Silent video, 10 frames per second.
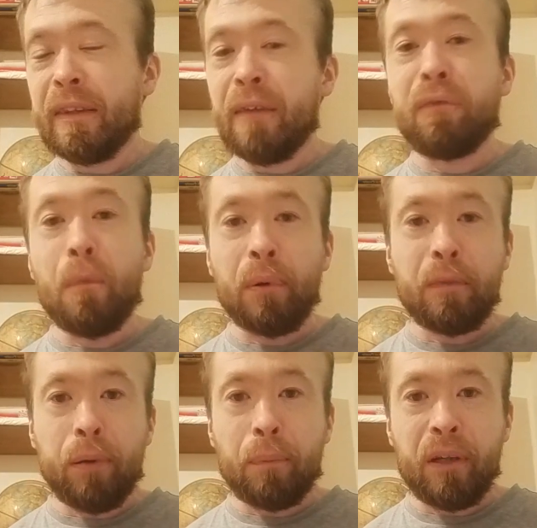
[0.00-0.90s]
their
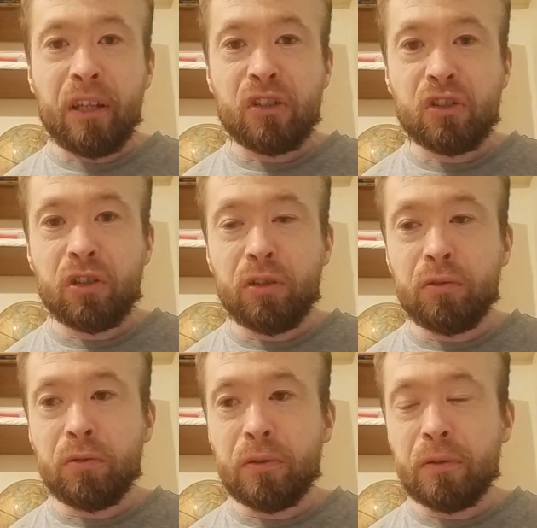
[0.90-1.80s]
footballing
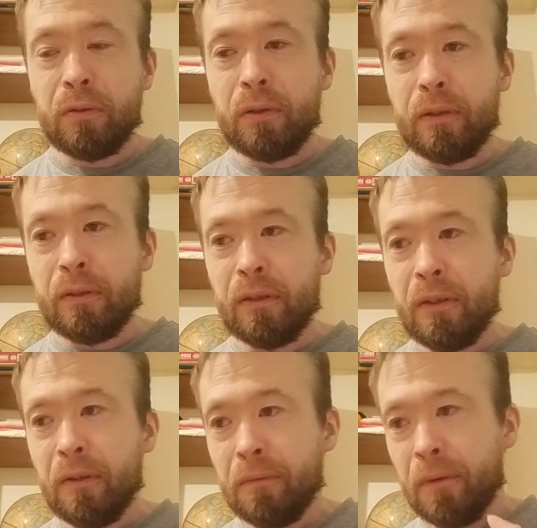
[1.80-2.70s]
population
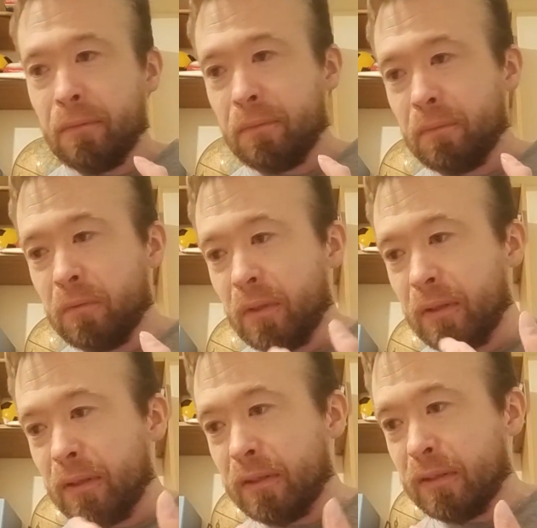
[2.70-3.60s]
with
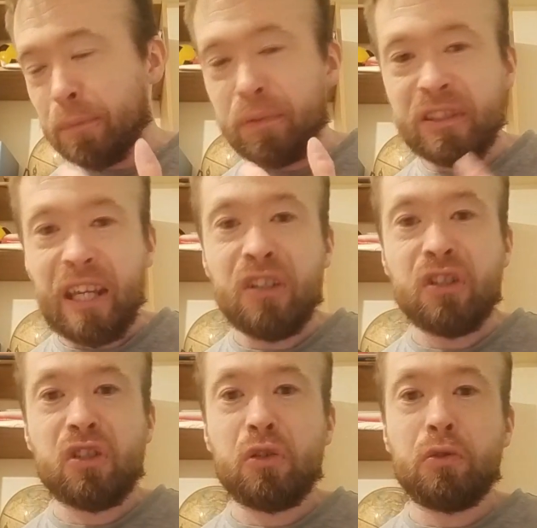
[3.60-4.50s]
the
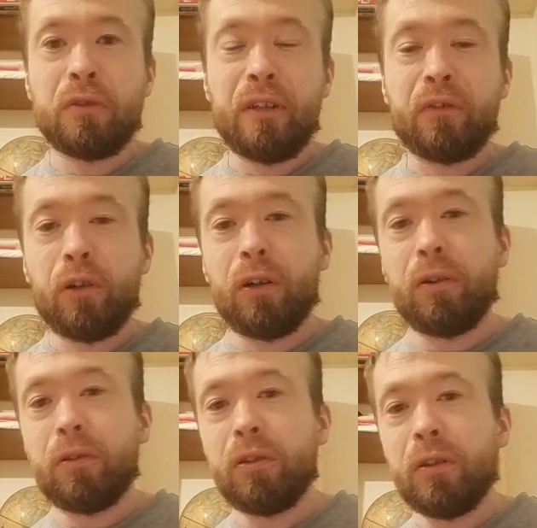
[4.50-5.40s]
potential they've got,
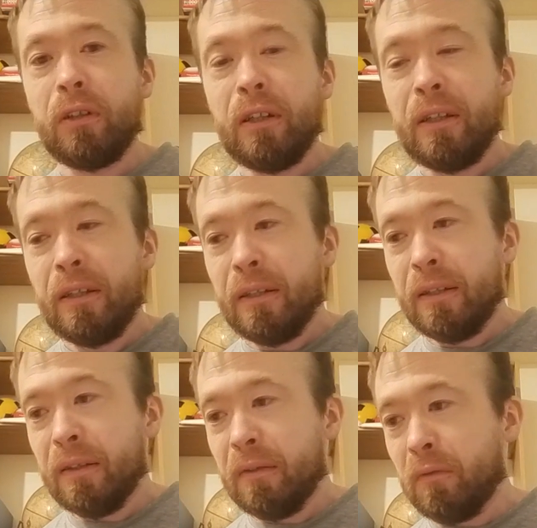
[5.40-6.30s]

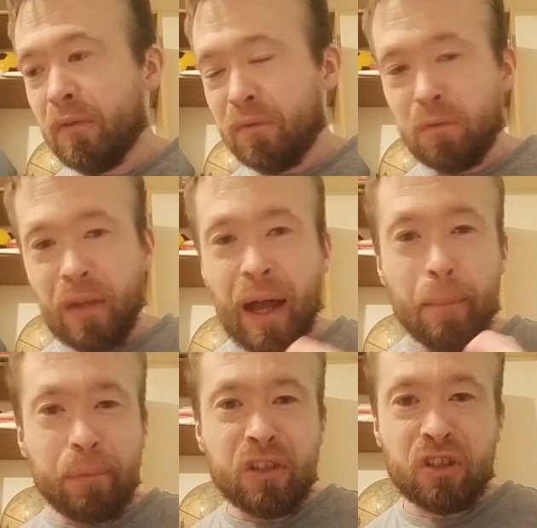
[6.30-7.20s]
with the
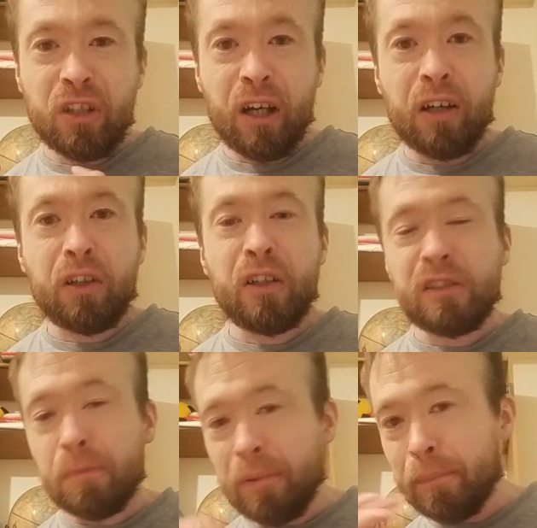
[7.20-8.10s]
ambition and hunger
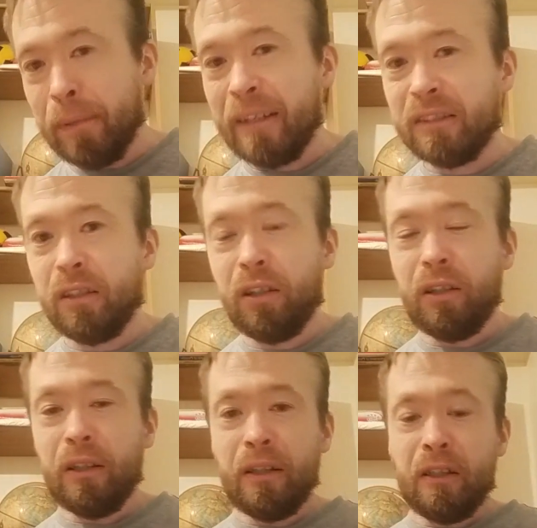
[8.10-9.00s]
to be better
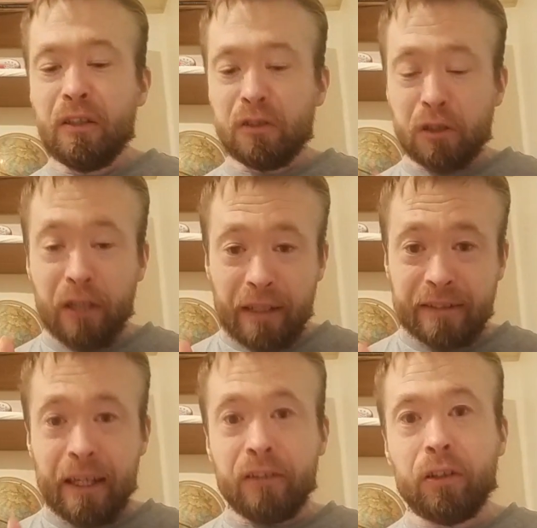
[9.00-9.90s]
to that
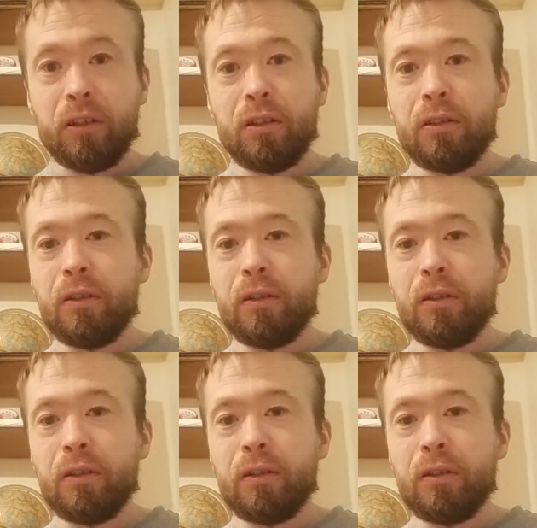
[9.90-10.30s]
standard,